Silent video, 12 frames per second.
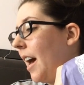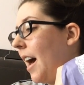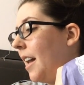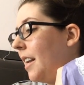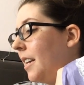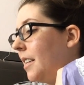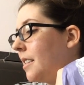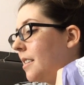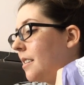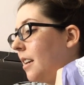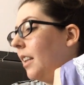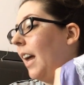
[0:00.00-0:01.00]
and
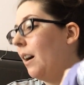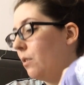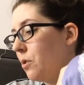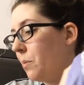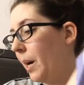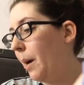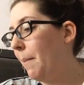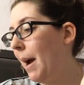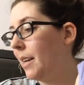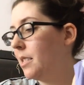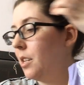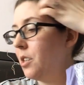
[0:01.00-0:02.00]
it's loungewear
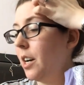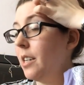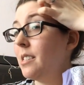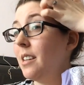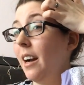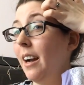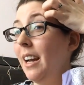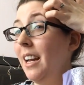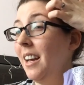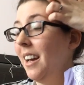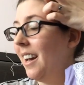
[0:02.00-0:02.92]
maxi dress, sorry,